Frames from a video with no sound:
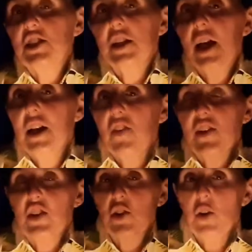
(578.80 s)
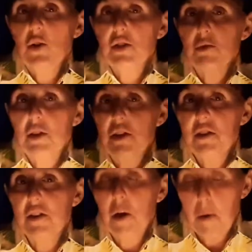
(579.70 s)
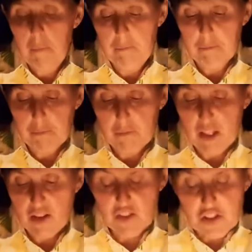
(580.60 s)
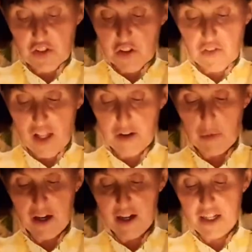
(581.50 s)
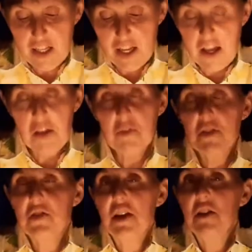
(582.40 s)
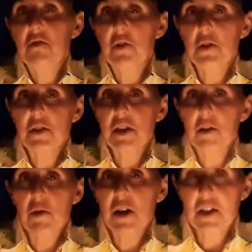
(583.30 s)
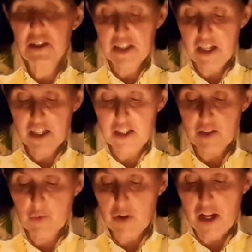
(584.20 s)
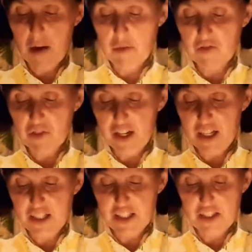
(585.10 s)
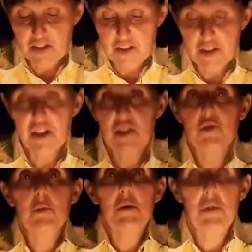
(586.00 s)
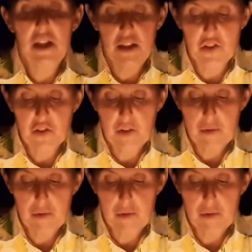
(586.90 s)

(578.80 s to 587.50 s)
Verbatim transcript: Tonight, I'd like to close with um, this little light of mine, and the second verse that we're going to sing is When I'm afraid, Jesus gives me peace.